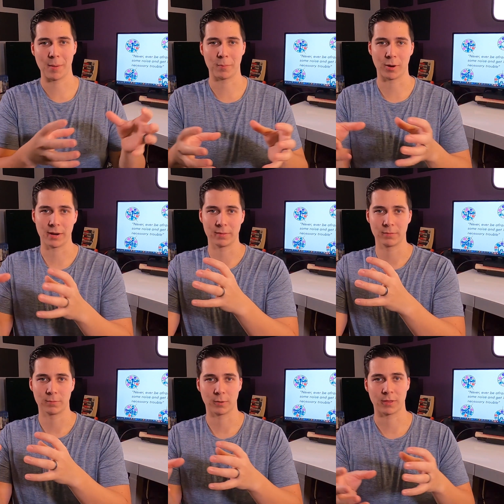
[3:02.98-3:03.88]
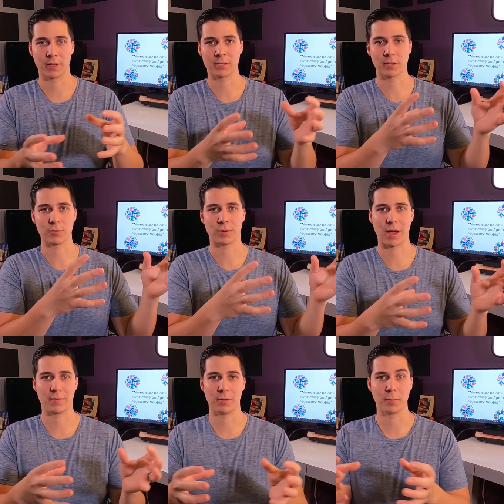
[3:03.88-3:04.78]
membrane where things can
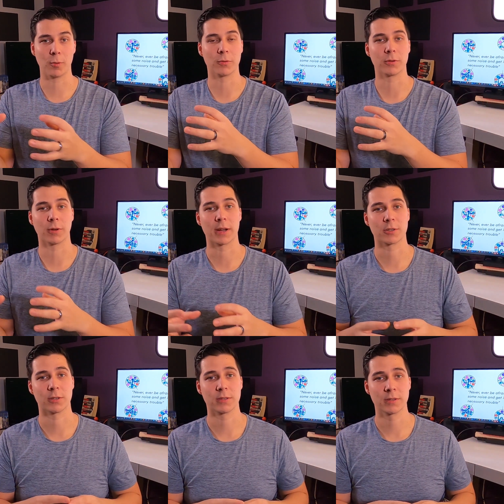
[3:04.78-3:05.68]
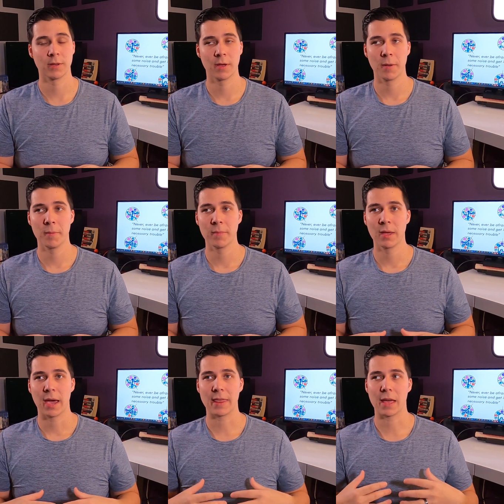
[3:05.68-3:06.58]
travel in both directions.
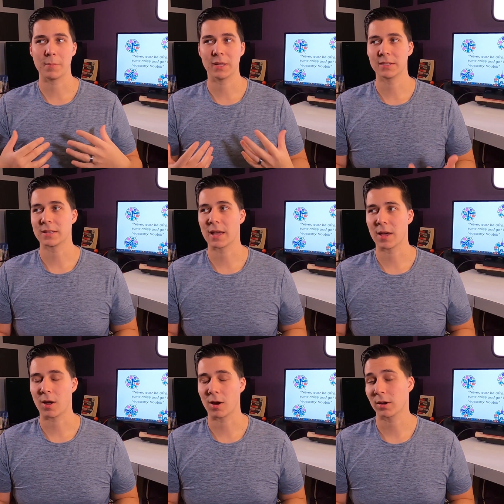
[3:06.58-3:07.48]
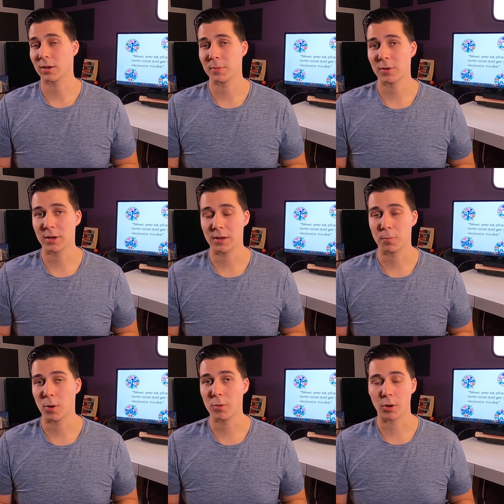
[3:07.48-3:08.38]
And that means that our community
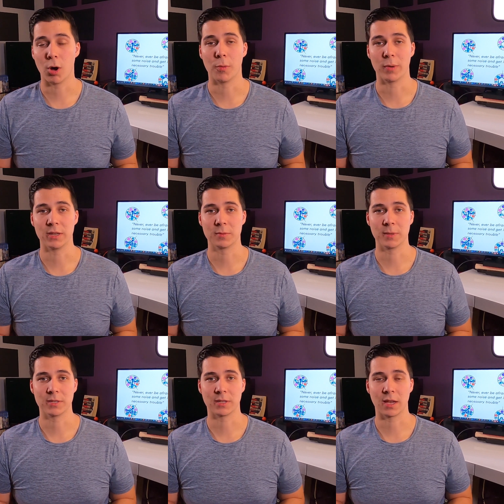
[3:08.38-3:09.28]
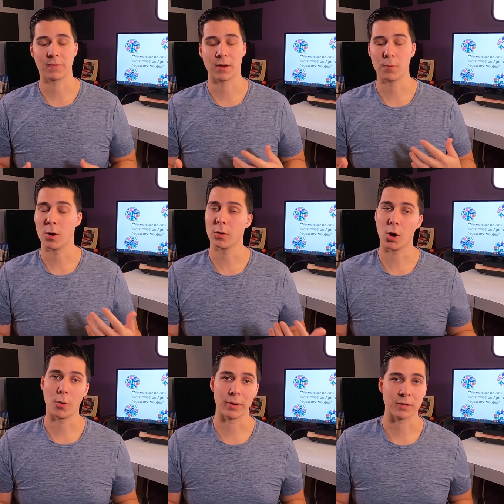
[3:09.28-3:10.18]
won't always be safe. It won't
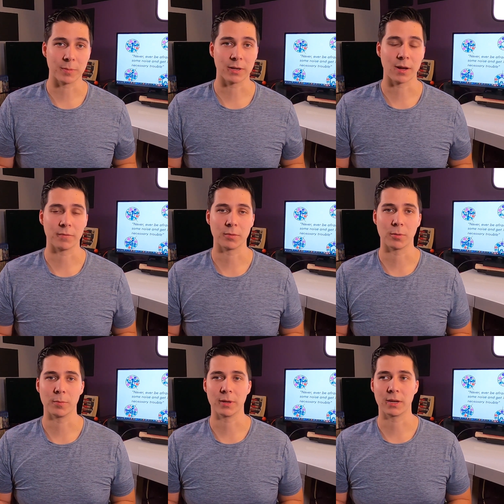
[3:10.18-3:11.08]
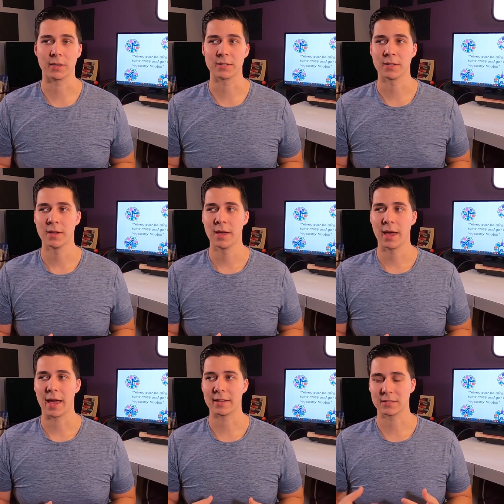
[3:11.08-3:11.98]
always be comfortable, because
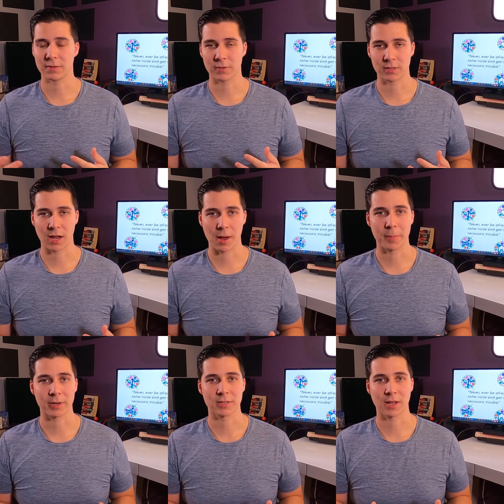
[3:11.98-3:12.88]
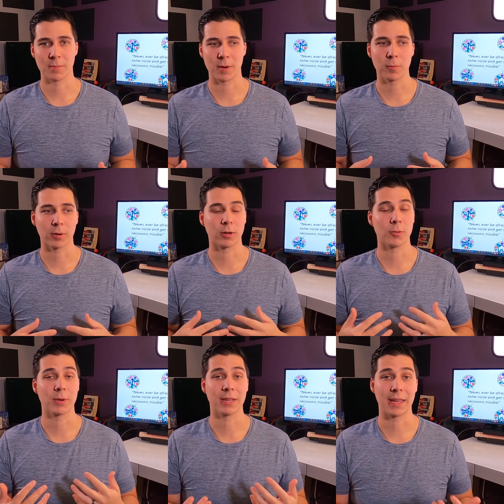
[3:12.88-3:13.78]
as different topics come up, we're going
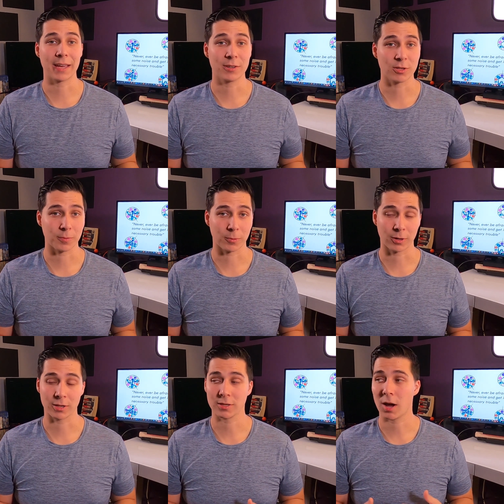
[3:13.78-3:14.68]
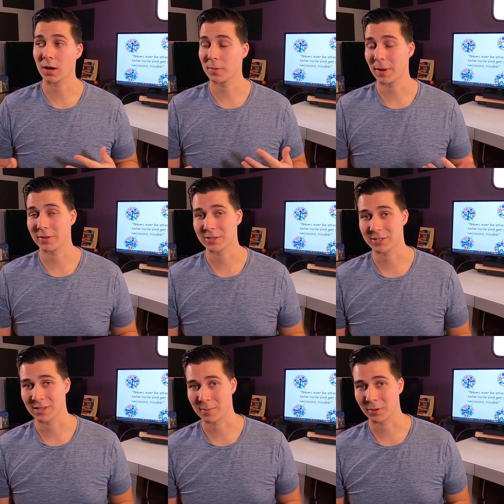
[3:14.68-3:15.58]
to engage them. We're going to talk about
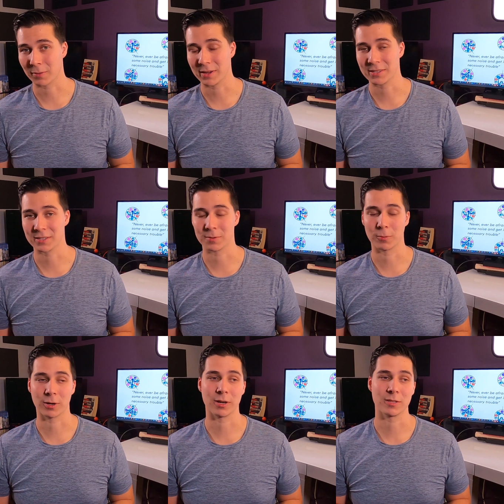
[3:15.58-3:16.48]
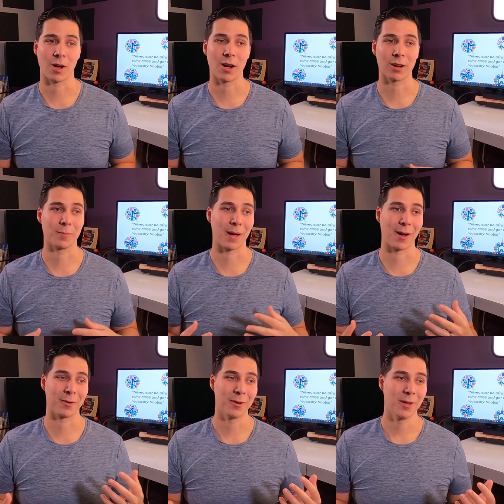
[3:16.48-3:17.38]
systemic racism. We're going to talk
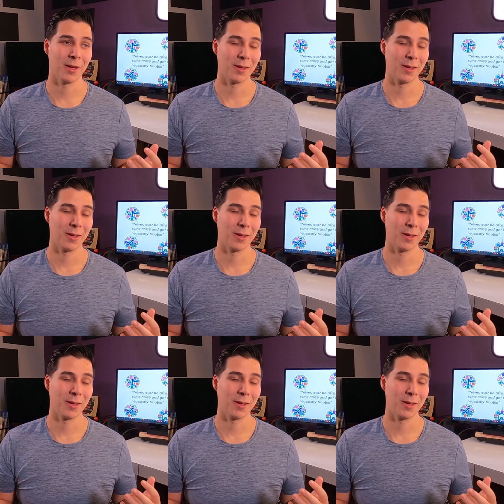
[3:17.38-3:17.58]
about